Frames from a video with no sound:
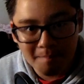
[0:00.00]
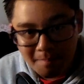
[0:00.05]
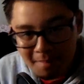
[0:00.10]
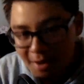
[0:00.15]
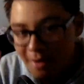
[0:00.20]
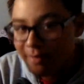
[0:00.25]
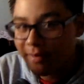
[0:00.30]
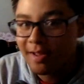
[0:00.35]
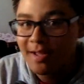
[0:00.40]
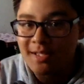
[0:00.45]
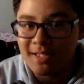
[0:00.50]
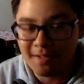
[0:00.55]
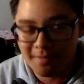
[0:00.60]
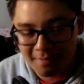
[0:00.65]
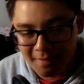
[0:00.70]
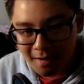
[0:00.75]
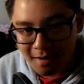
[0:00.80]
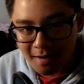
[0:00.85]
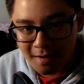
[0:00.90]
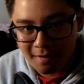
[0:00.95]
millions
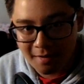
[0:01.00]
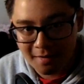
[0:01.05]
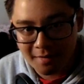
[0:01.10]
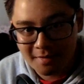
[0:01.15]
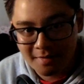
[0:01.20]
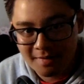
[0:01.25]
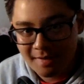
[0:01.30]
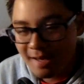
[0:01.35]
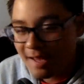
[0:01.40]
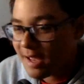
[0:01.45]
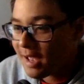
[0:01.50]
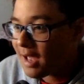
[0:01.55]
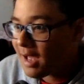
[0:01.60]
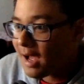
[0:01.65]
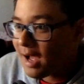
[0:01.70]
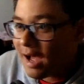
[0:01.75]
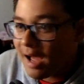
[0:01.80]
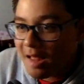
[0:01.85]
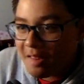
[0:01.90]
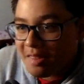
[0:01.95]
of dollars,
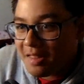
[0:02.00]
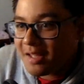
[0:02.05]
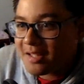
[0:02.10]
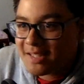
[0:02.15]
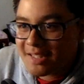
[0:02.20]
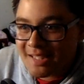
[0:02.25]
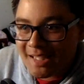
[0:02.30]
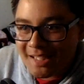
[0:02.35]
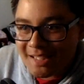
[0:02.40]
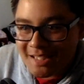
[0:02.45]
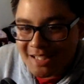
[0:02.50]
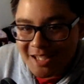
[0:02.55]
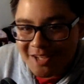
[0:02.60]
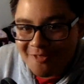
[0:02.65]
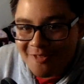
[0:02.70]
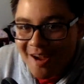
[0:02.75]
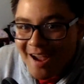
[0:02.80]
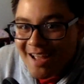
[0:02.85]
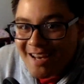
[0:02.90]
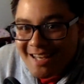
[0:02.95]
I think 60
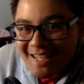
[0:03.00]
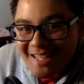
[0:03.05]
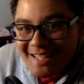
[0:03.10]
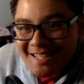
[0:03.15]
grand